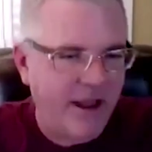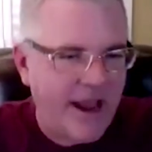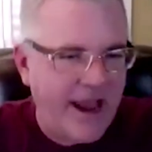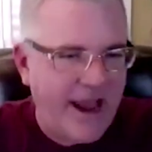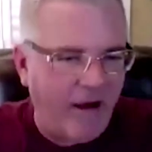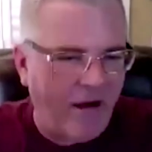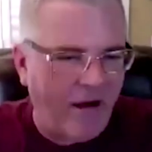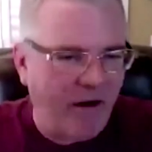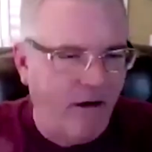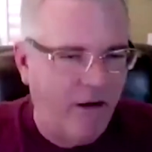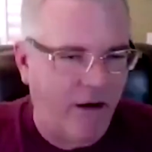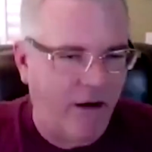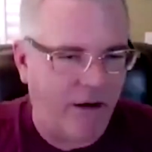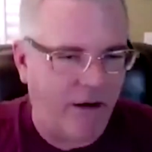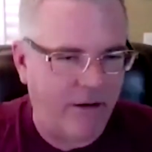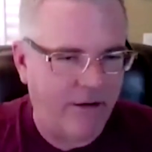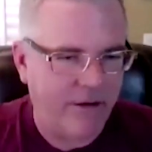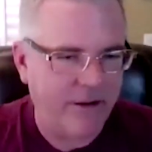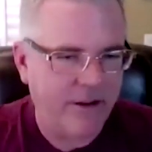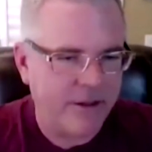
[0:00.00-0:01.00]
at
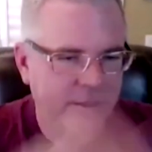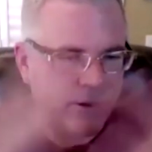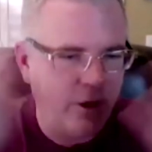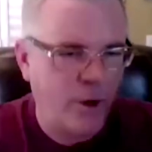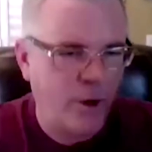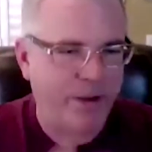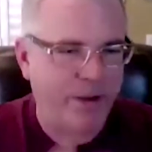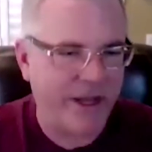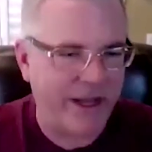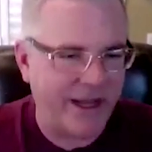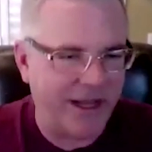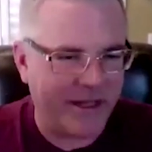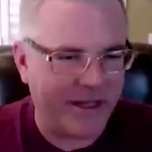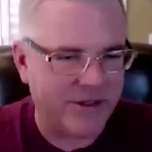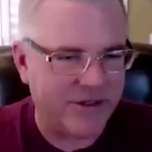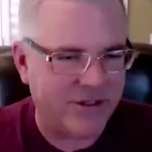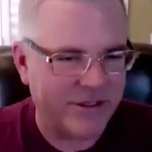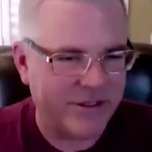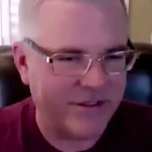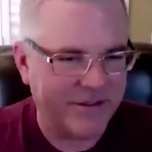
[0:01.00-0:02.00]
all. No
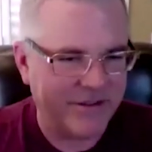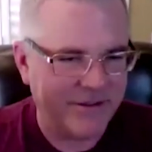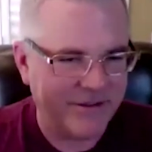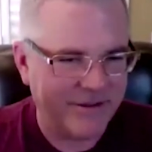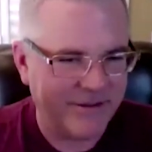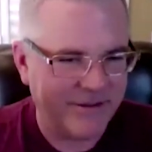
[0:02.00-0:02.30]
pitch.